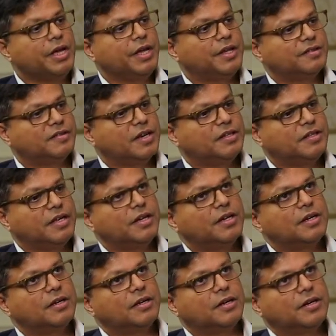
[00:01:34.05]
is that
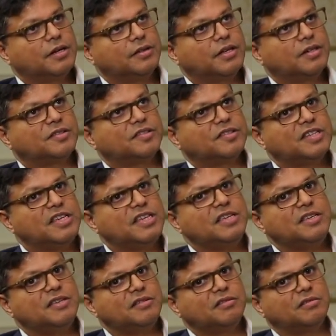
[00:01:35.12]
they're
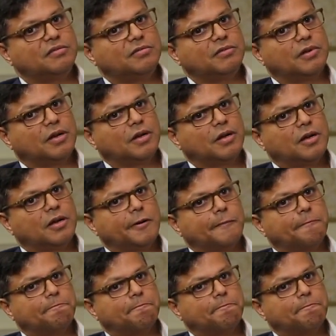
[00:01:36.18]
seeing a